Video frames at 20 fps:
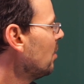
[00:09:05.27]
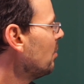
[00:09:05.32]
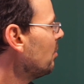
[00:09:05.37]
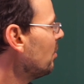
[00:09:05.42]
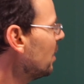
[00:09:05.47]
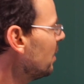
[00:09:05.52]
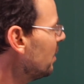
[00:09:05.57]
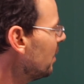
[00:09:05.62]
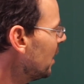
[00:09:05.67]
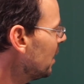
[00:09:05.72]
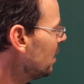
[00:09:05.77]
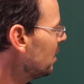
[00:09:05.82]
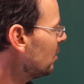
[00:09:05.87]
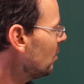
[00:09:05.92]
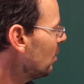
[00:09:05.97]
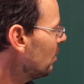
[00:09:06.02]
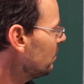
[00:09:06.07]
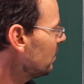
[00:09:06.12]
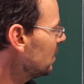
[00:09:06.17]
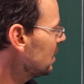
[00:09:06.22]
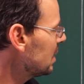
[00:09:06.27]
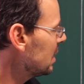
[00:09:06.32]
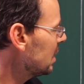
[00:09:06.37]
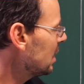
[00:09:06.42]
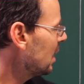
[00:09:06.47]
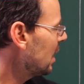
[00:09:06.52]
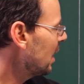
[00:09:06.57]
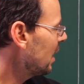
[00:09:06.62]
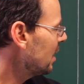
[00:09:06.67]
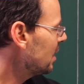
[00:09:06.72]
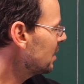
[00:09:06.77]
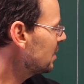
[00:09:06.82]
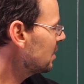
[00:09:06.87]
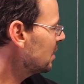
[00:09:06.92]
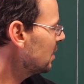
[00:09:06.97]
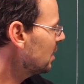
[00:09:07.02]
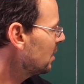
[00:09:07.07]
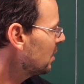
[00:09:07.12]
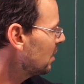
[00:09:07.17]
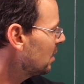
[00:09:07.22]
but then it obviously lies
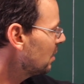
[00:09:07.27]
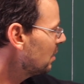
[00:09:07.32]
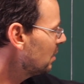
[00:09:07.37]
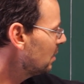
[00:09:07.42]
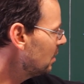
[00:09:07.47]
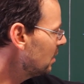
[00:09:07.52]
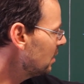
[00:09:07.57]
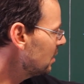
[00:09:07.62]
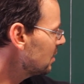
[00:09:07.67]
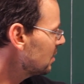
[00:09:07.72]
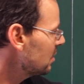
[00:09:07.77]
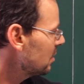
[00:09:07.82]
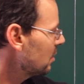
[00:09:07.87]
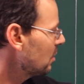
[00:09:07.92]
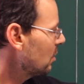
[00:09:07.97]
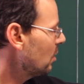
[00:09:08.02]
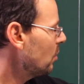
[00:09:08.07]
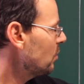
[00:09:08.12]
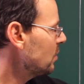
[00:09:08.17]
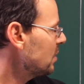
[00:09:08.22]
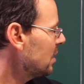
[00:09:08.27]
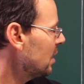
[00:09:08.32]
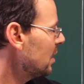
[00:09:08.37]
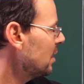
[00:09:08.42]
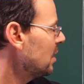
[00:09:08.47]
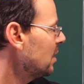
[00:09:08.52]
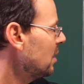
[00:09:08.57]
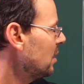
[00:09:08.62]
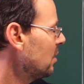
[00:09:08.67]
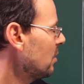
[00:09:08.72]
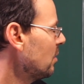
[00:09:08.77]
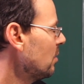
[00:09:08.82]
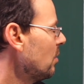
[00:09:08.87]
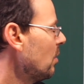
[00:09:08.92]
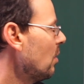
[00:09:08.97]
in this coset here,